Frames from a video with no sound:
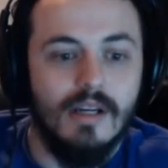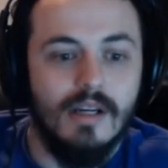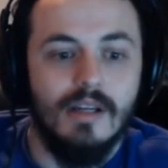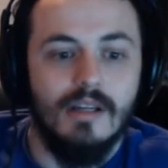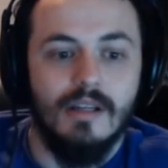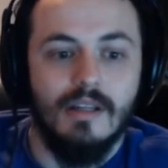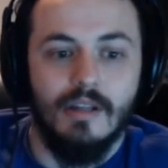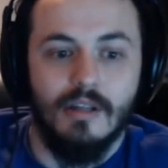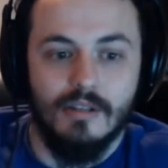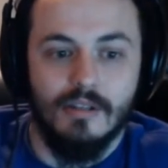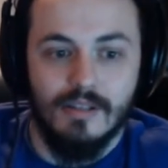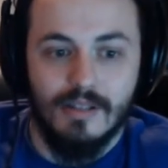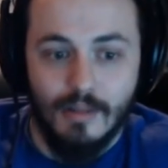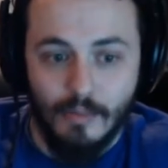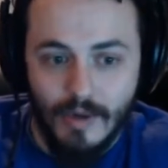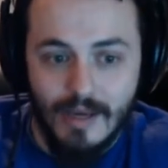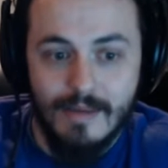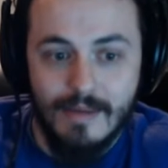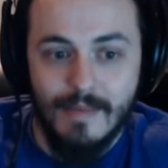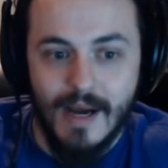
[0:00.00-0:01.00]
there's
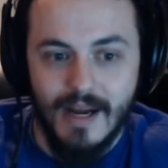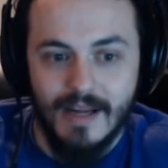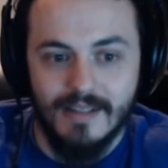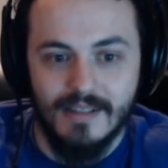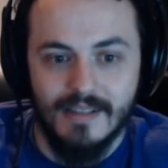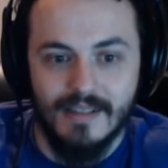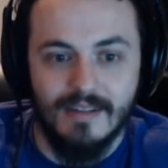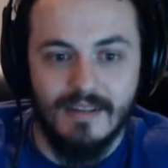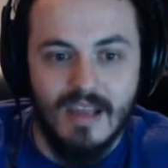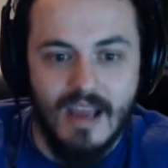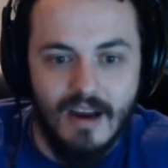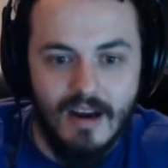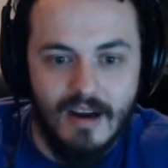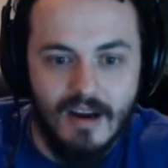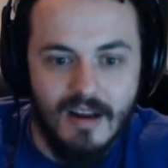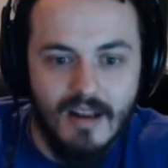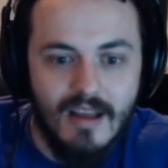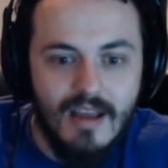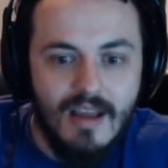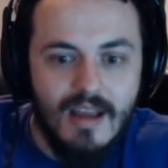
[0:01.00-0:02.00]
3 minds in there.
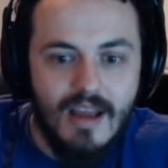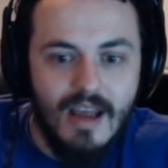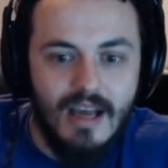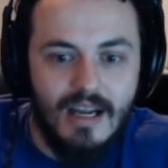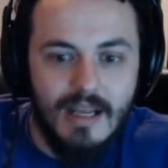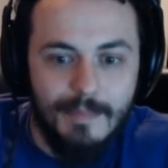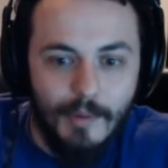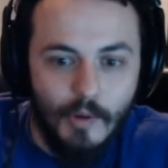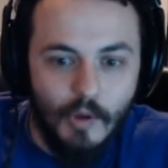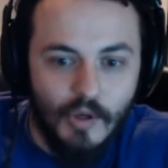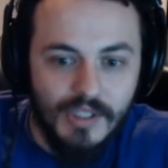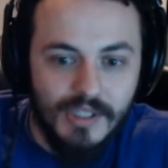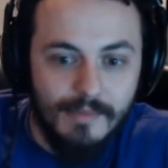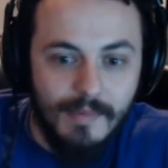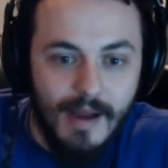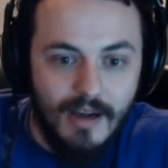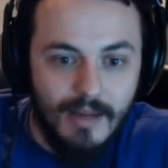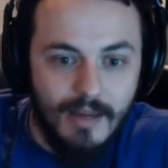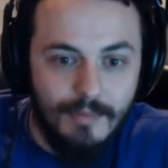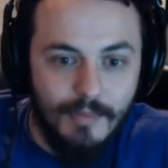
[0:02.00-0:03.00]
And he pulls him
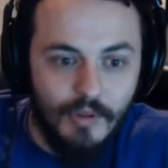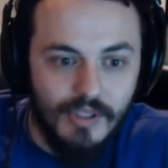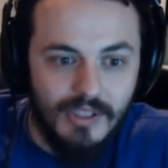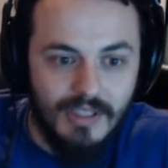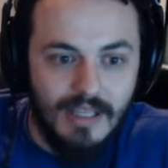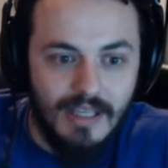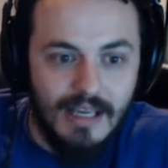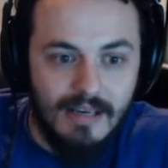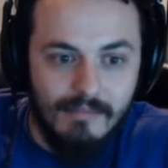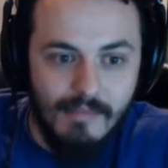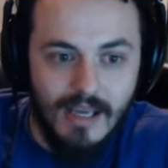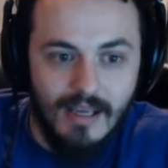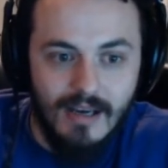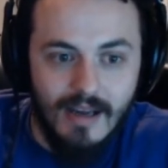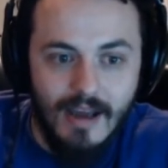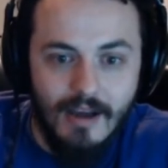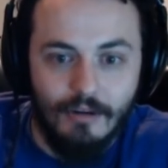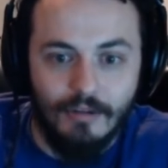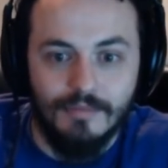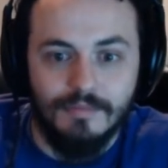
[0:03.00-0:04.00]
out. He pulls Deadman
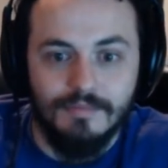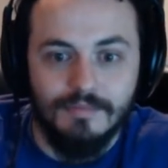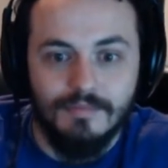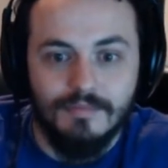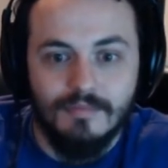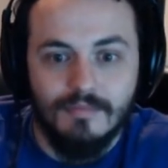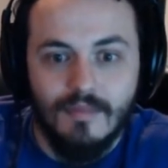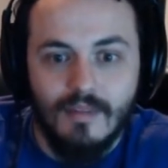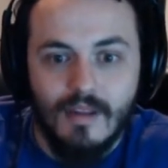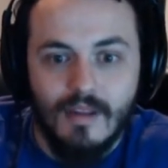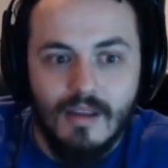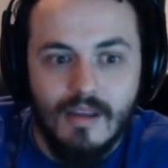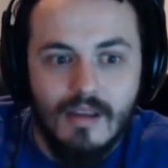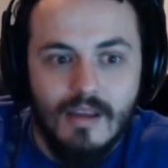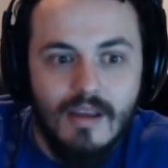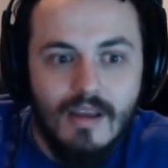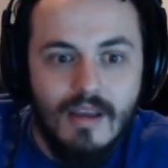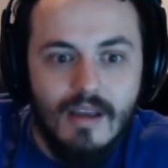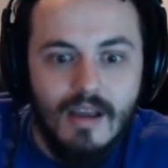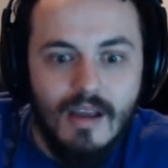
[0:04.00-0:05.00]
out.
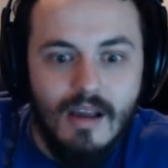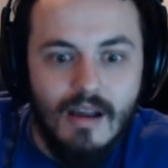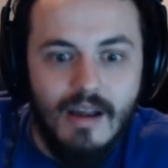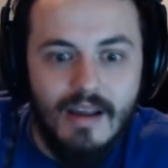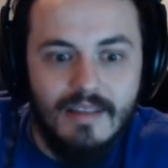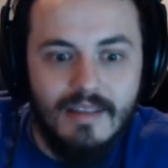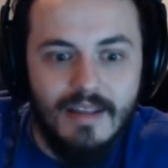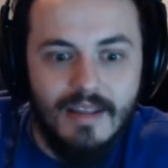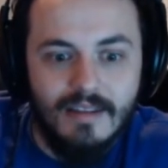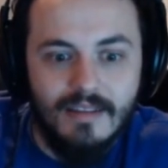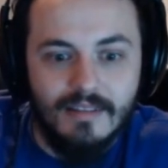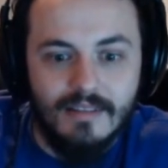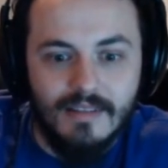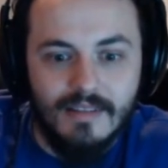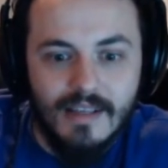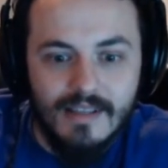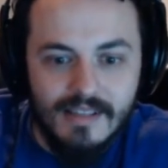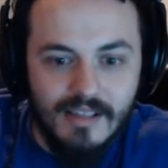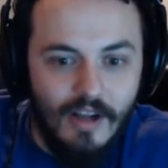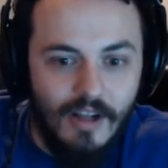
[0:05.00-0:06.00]
And then
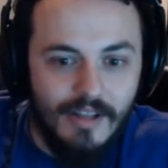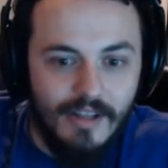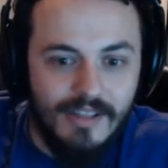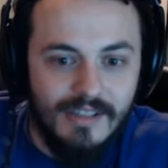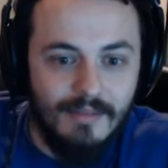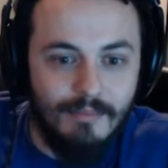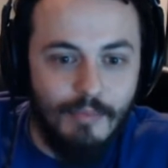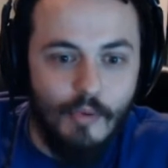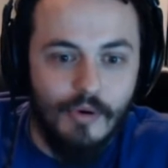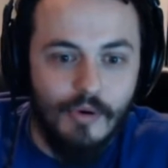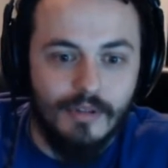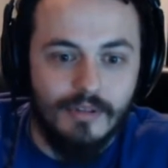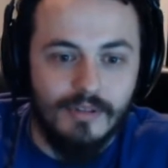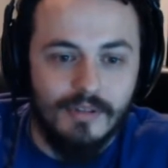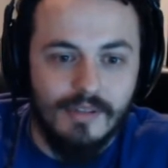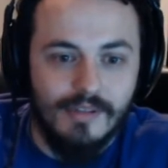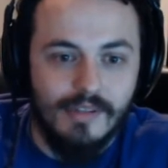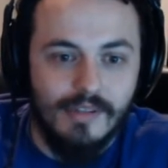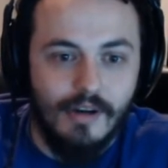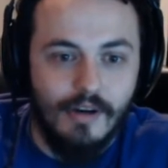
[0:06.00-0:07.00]
this all is
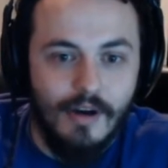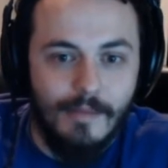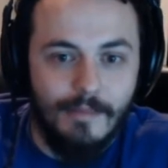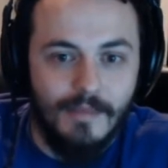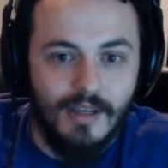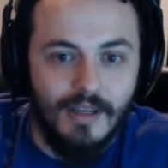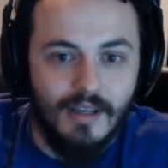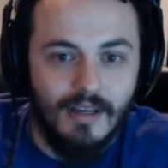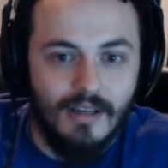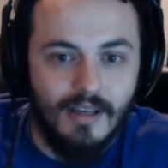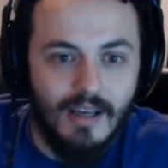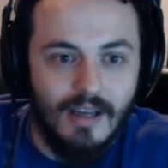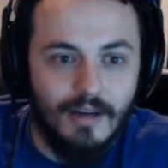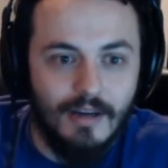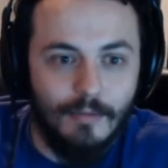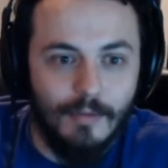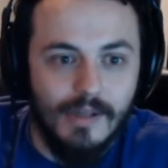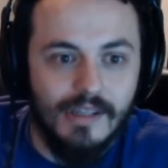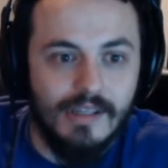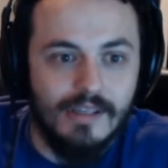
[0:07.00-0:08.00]
important. So I'm going to kind
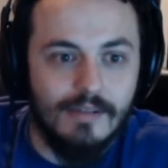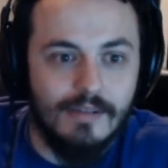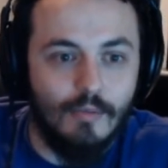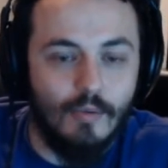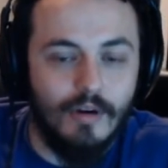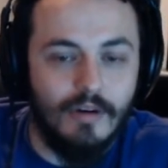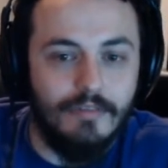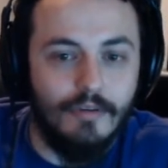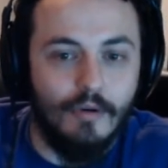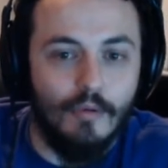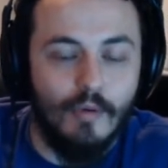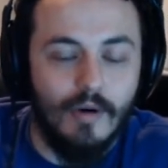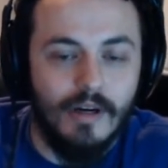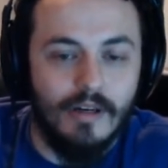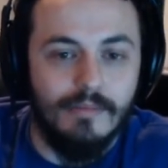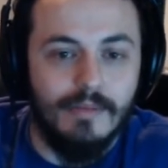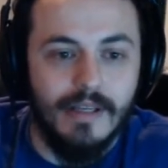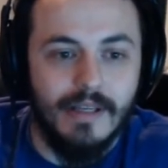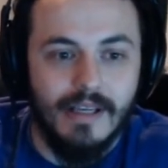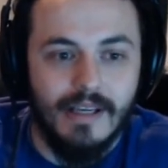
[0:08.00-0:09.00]
of read this word for
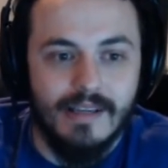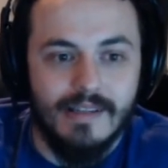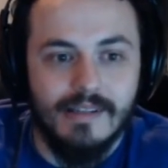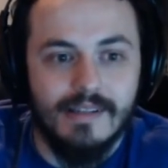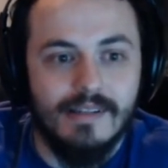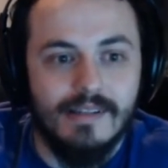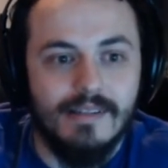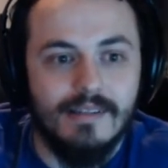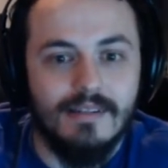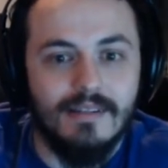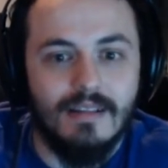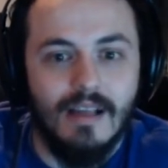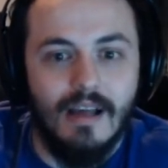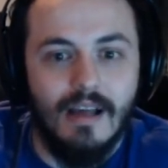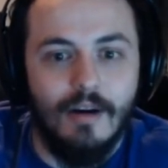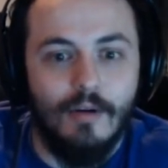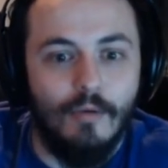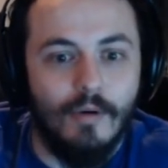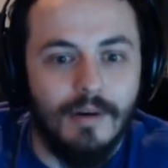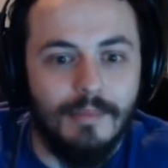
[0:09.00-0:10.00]
word because I
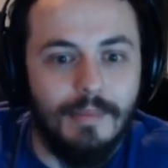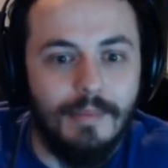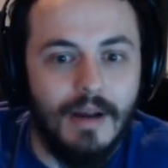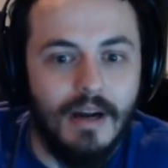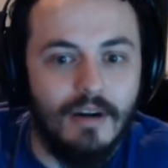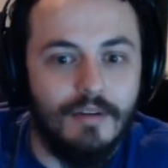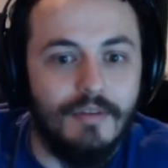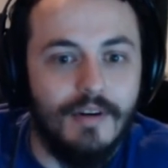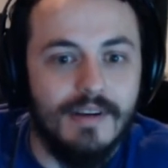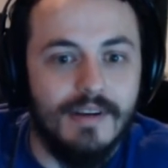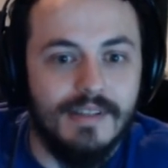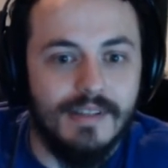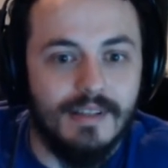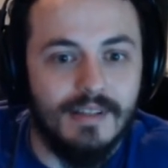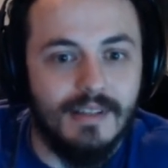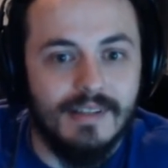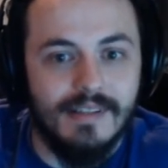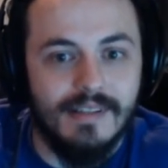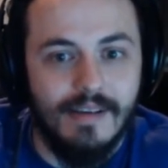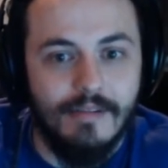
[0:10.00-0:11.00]
don't want to paraphrase it
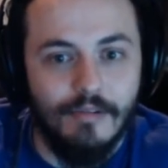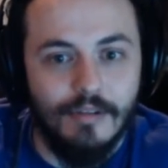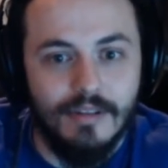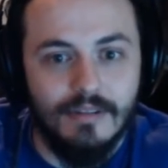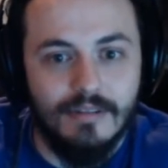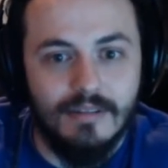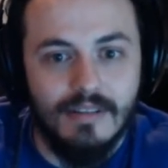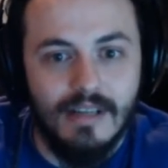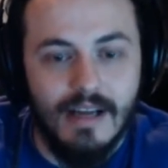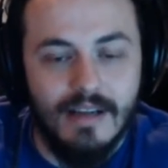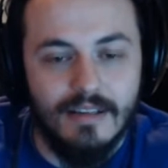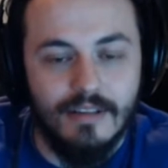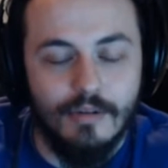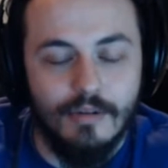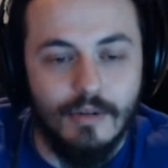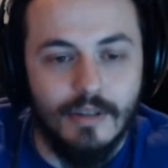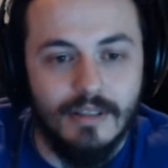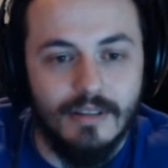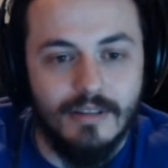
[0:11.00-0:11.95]
because that would not do it.